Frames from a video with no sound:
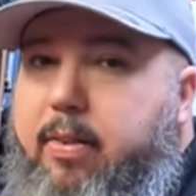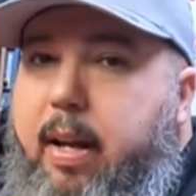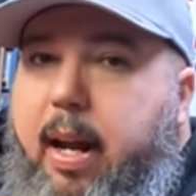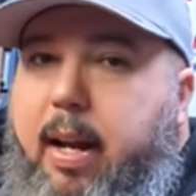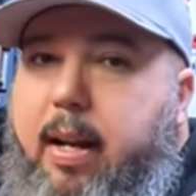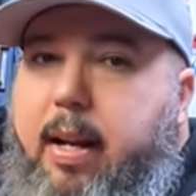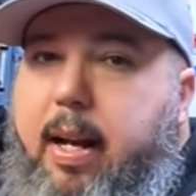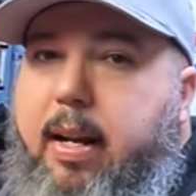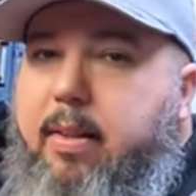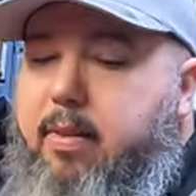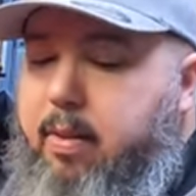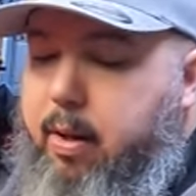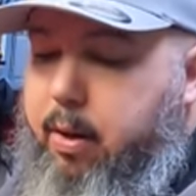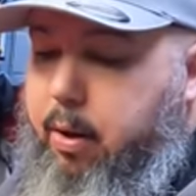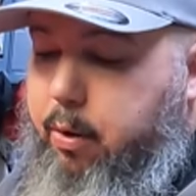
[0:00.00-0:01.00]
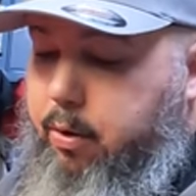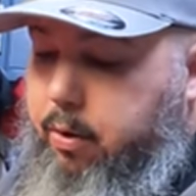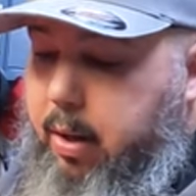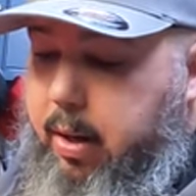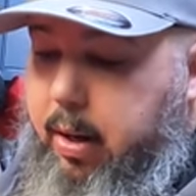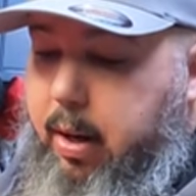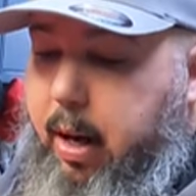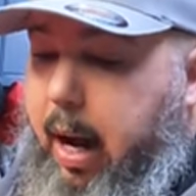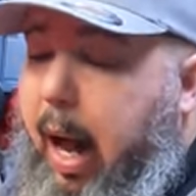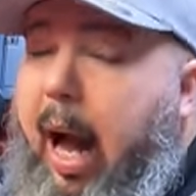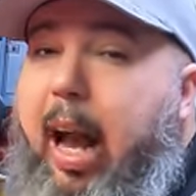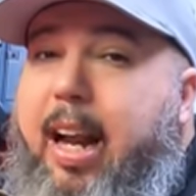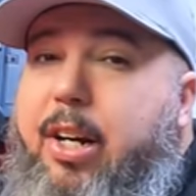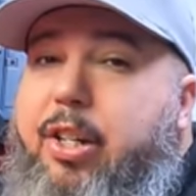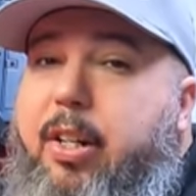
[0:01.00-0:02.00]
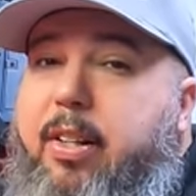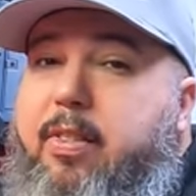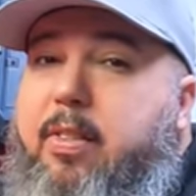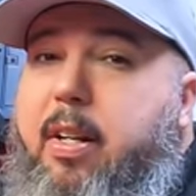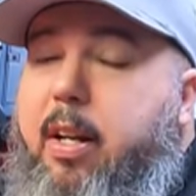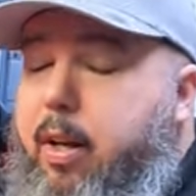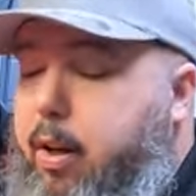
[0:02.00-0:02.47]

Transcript: saying that he didn't see a use. I actually see